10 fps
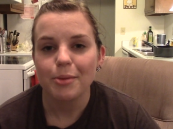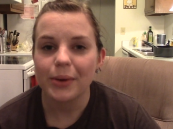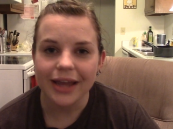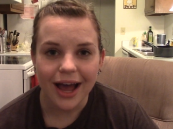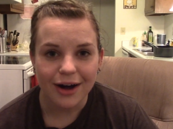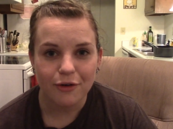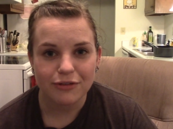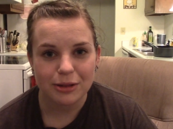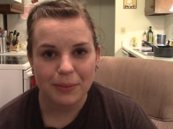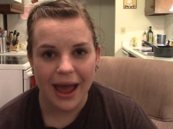But yeah,
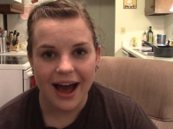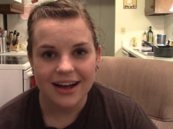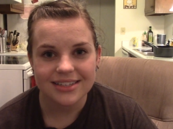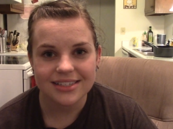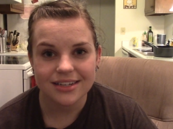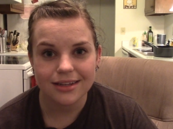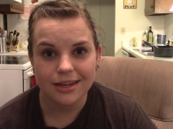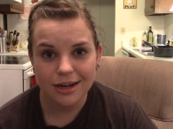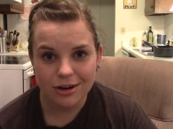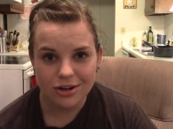over the past
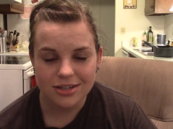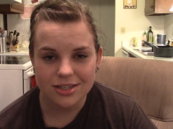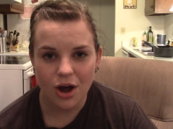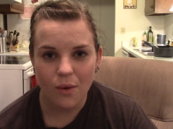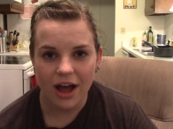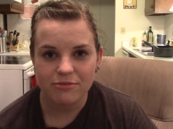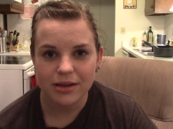year or so, I've